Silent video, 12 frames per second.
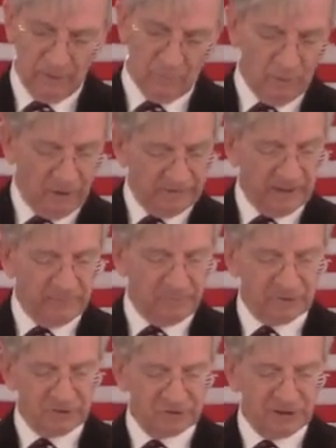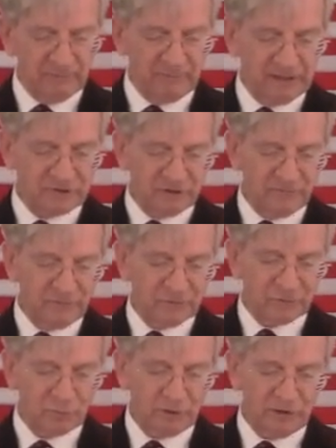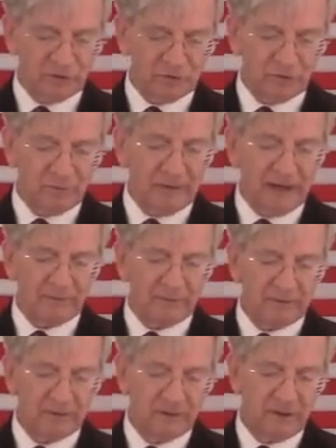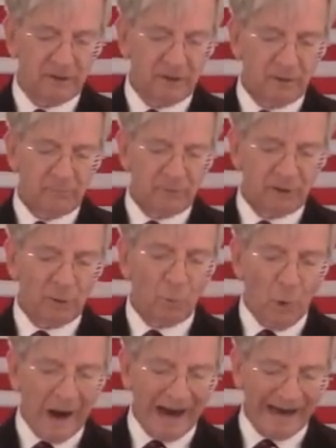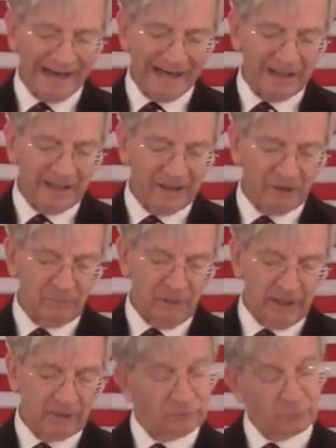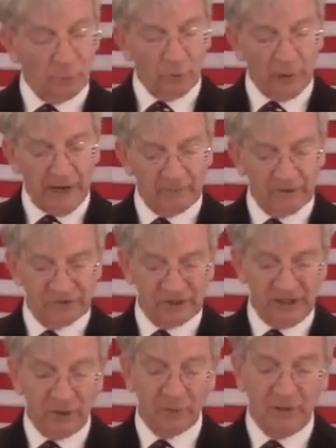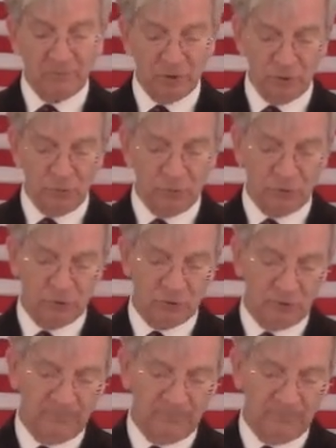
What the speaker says: Well, then he put the same lesson in verse 22 about putting wine into bottles, or I would say grape juice.